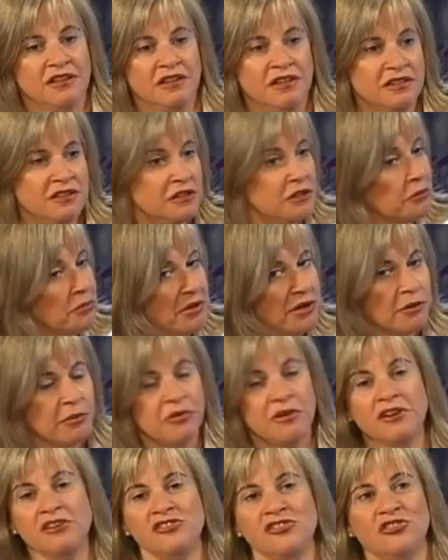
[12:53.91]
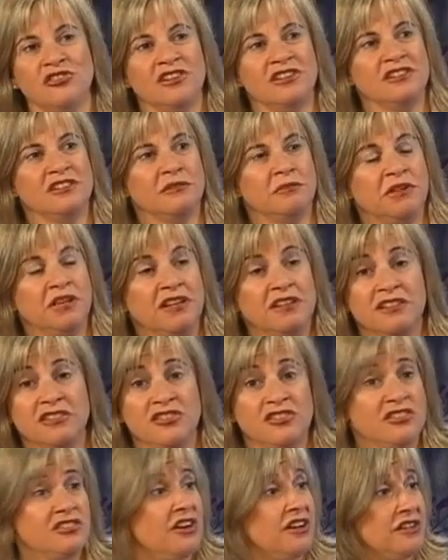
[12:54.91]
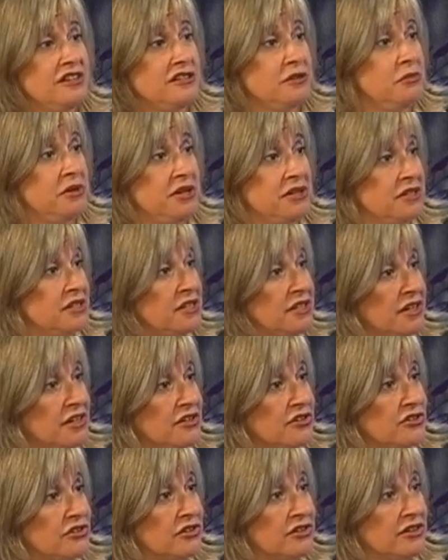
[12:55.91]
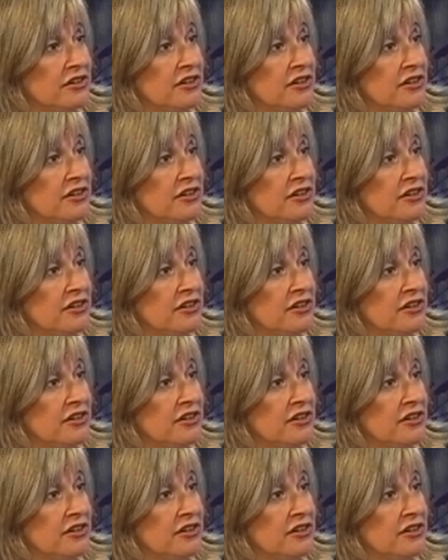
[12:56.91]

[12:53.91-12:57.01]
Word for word: it is it the peer pressure? Is it because it's just not easy being a teenager?